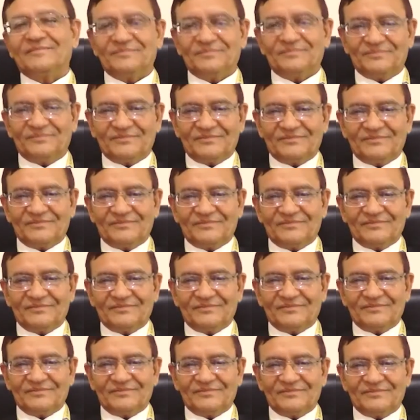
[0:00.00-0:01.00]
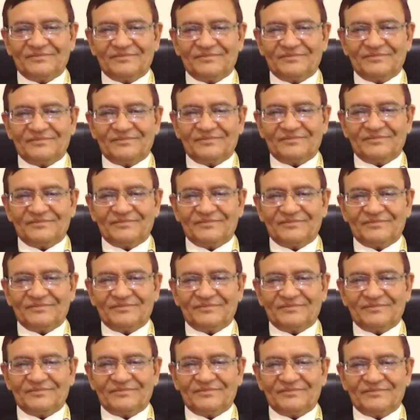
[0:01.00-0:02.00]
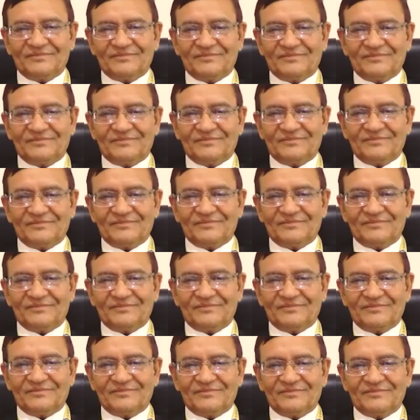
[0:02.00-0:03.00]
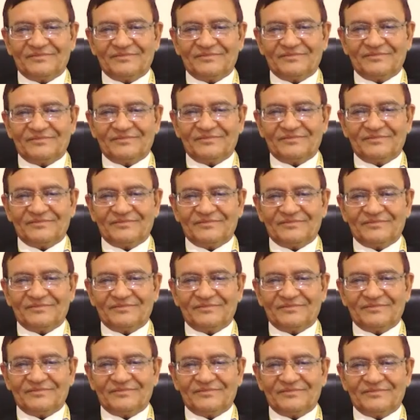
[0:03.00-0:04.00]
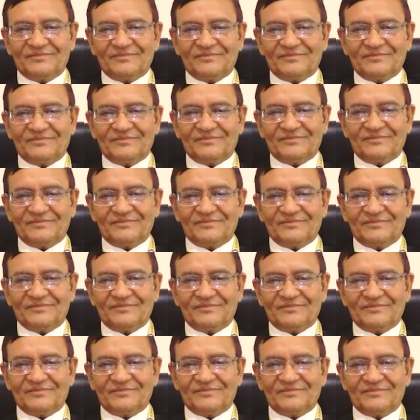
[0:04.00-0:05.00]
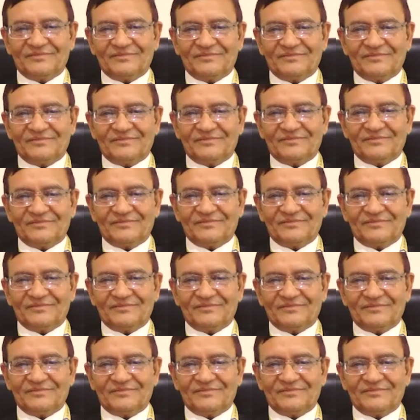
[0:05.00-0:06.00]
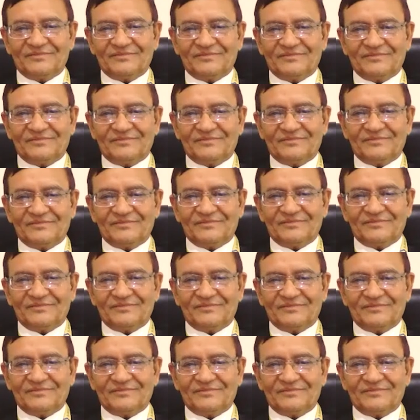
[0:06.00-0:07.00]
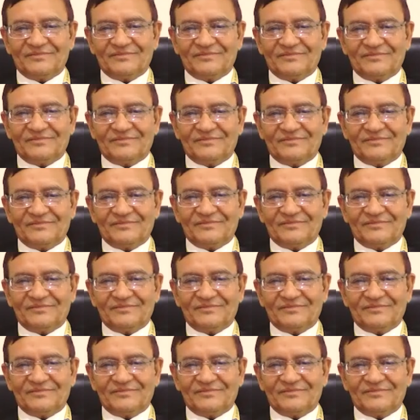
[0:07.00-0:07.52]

Nobody speaks.